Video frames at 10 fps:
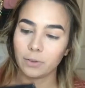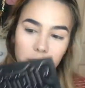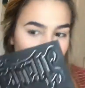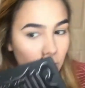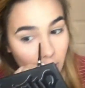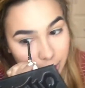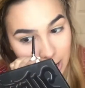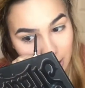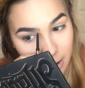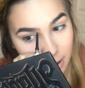put this more on the
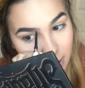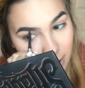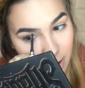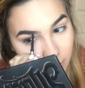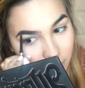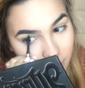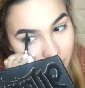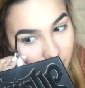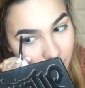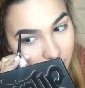outer
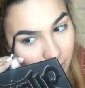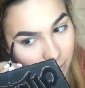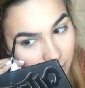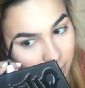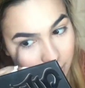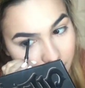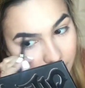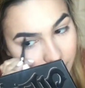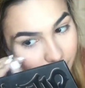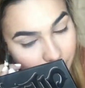
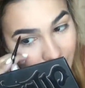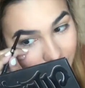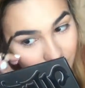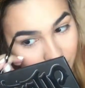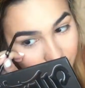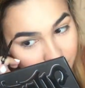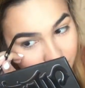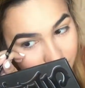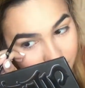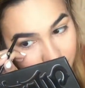back part,
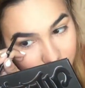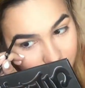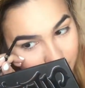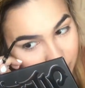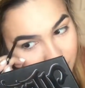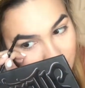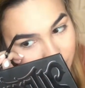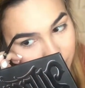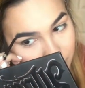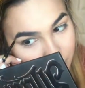make sure the arch
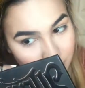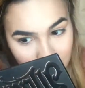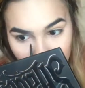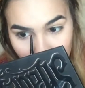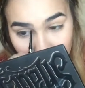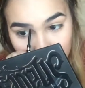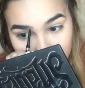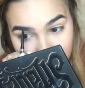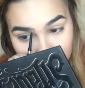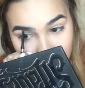is good,
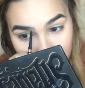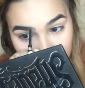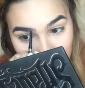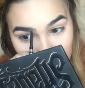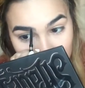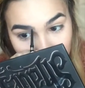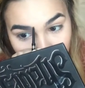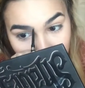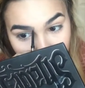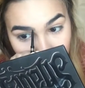and then lightly on the
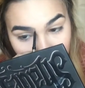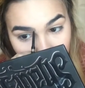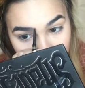front.